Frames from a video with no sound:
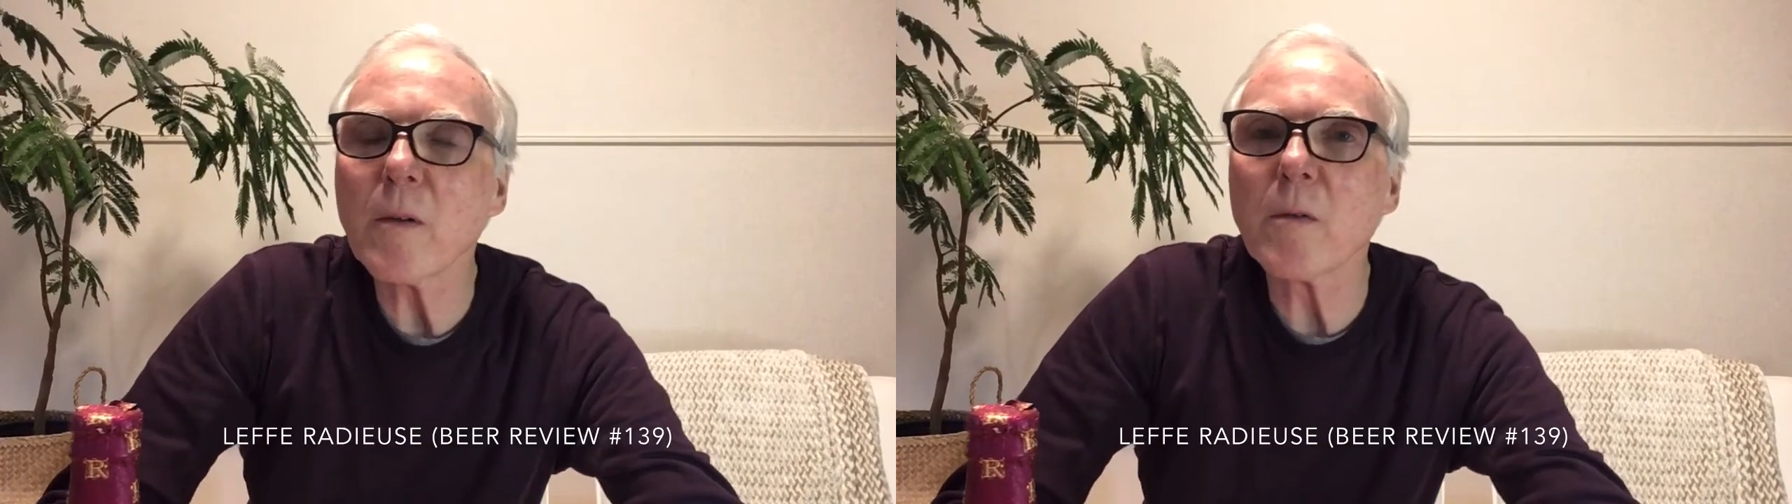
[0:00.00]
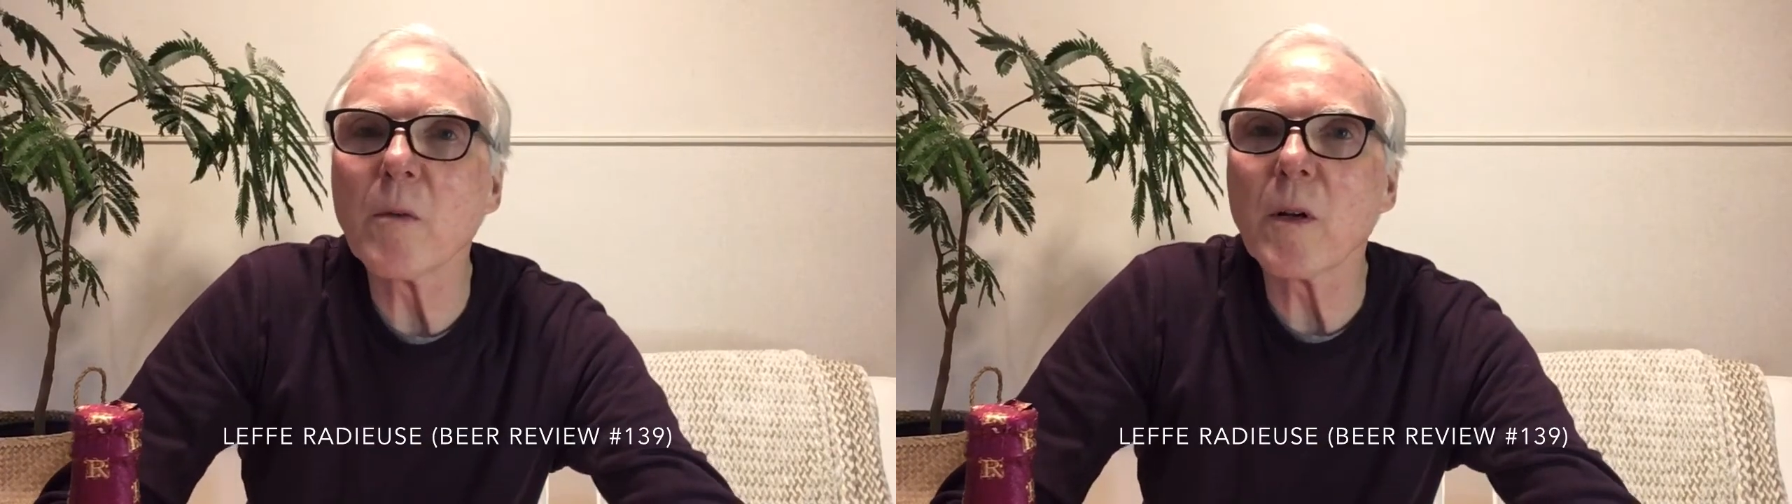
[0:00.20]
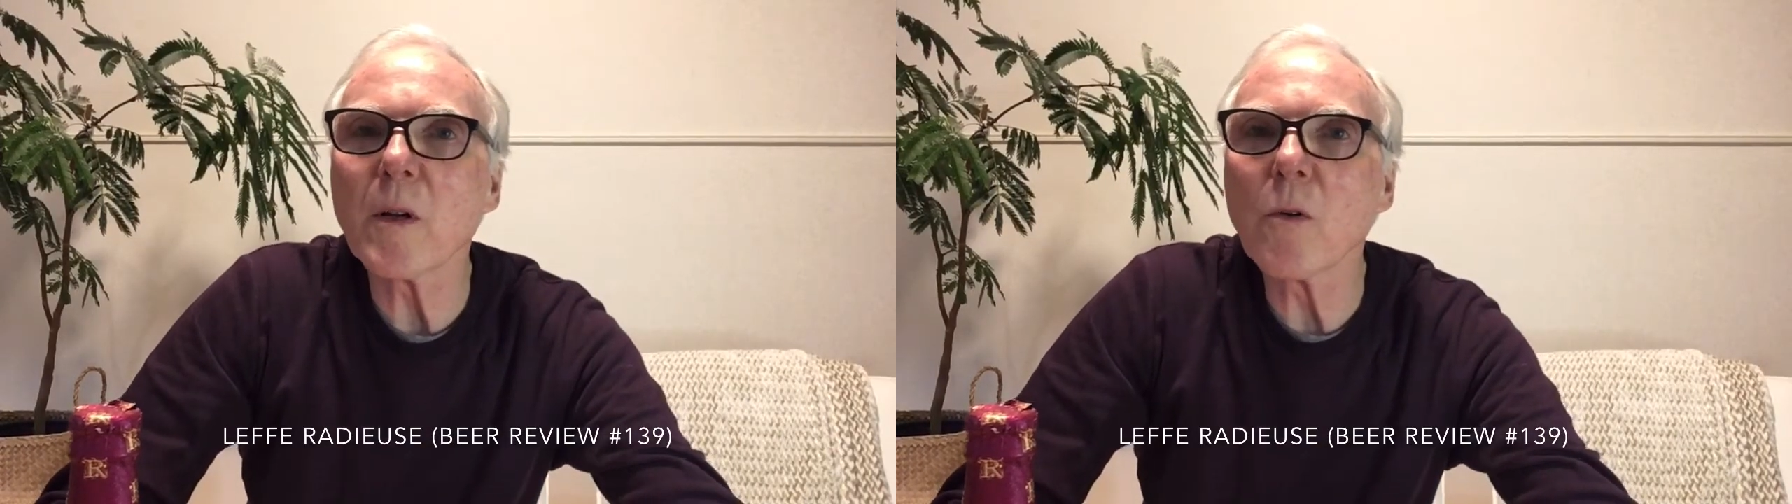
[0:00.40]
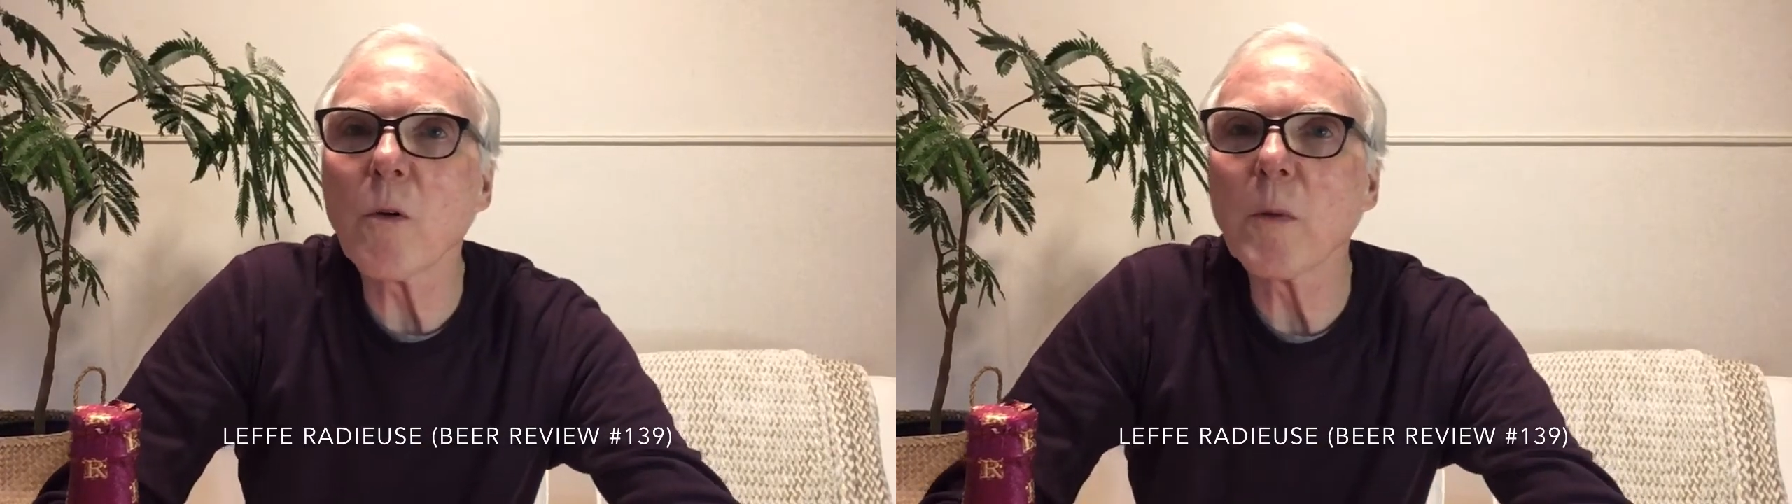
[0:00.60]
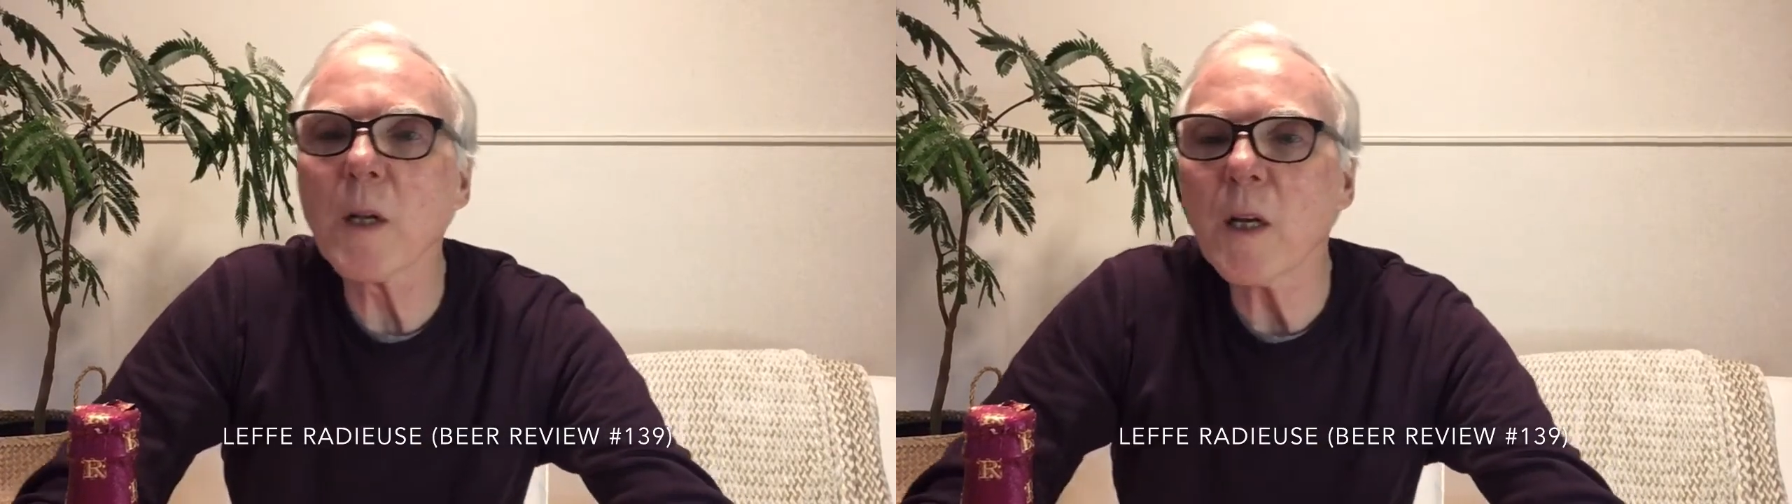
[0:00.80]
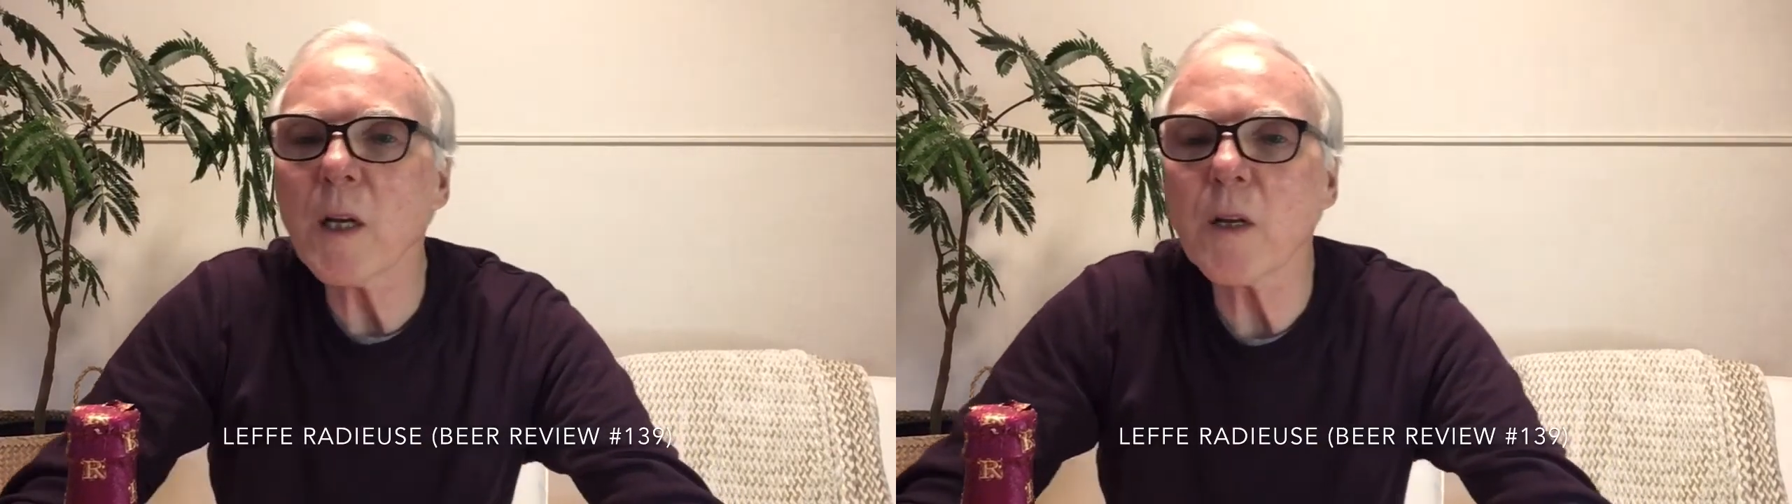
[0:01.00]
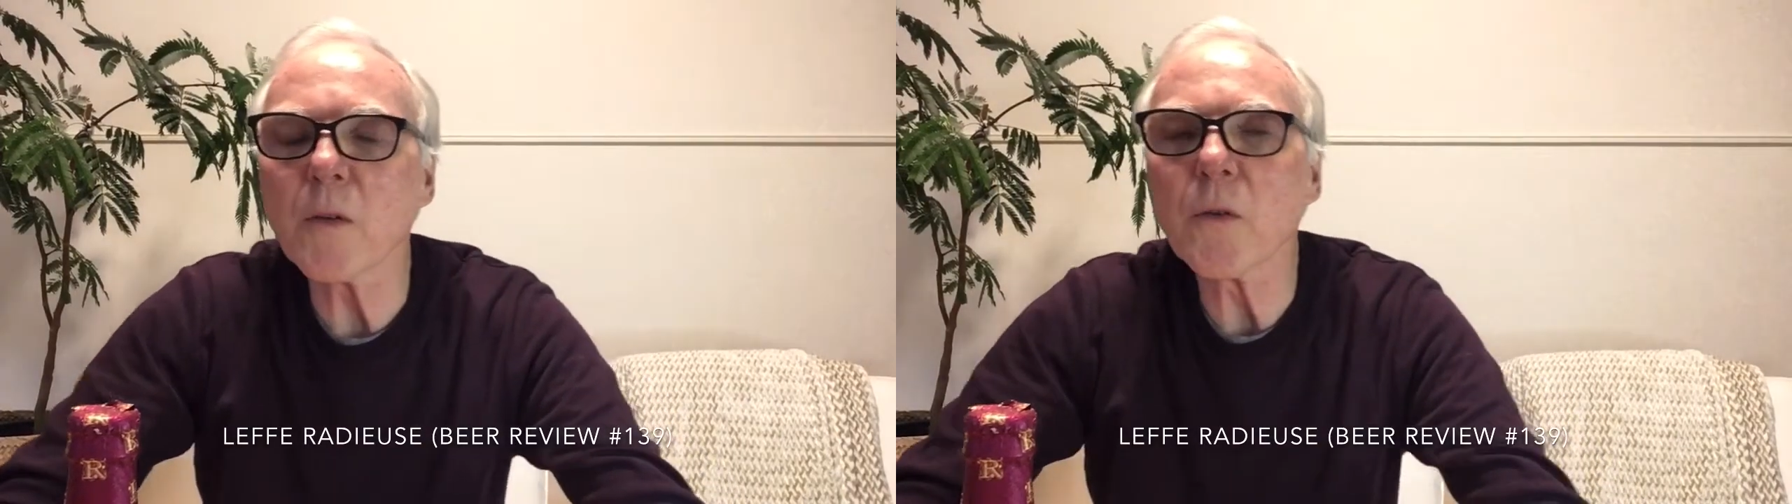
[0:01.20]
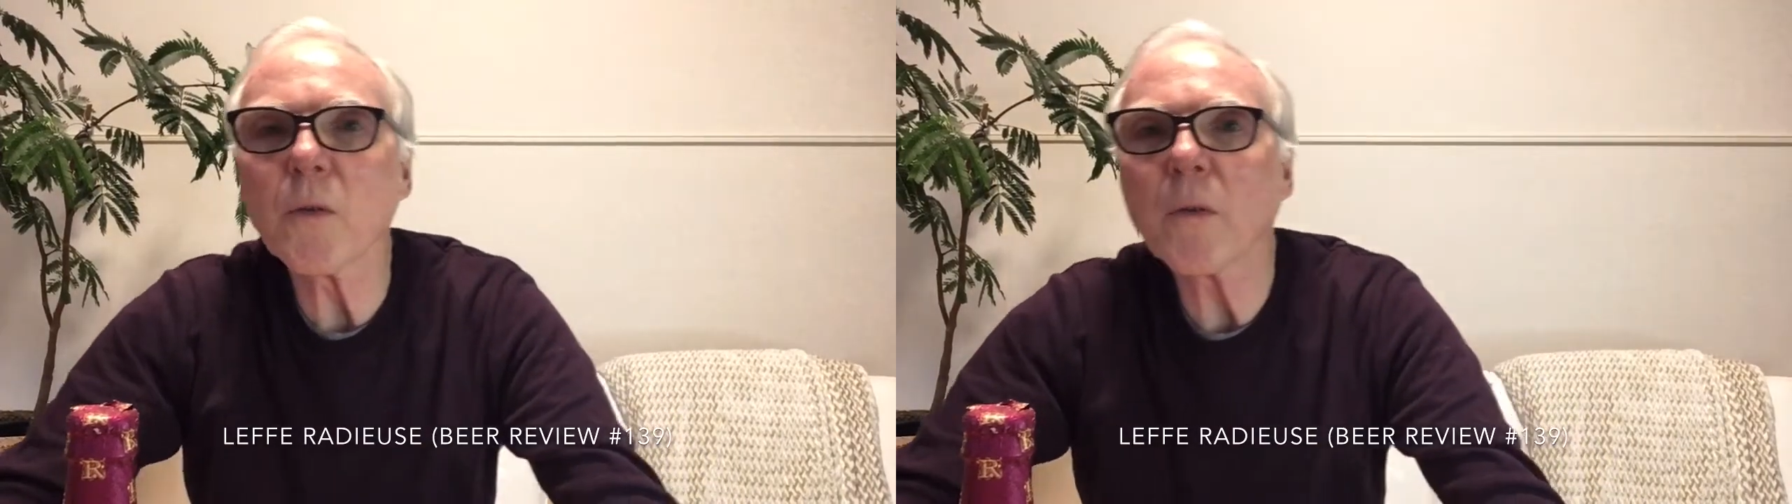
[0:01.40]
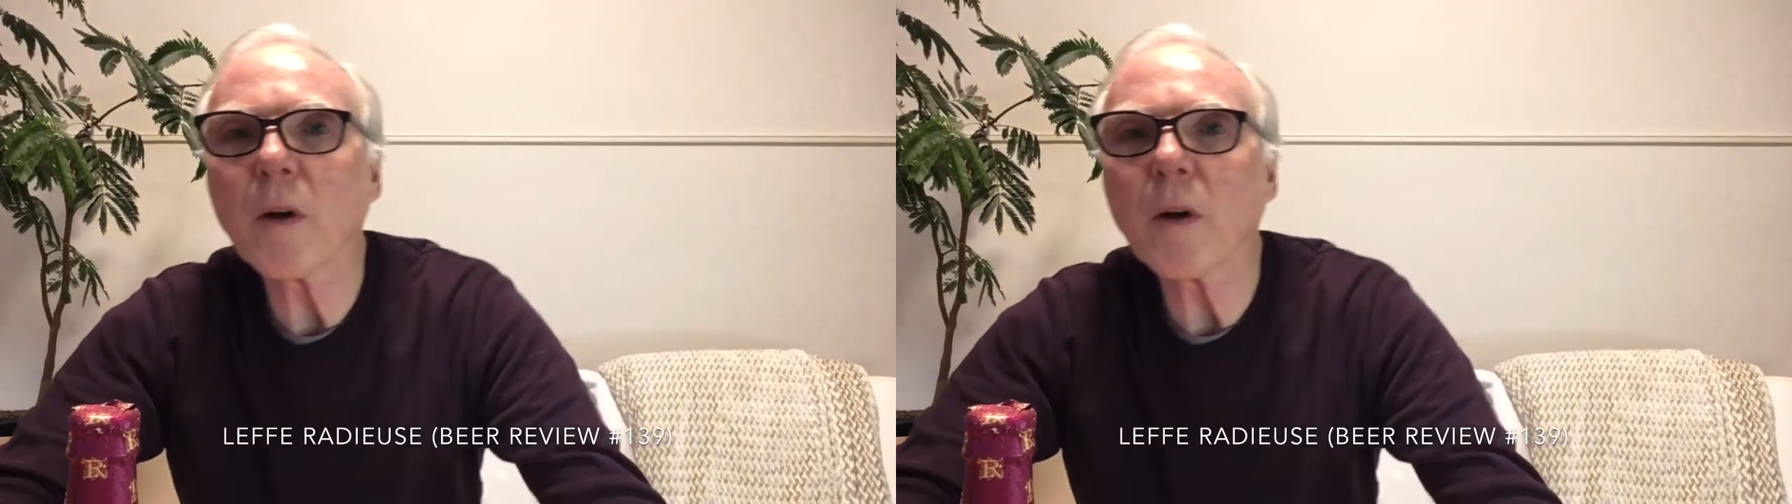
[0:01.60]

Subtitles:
what it normally is,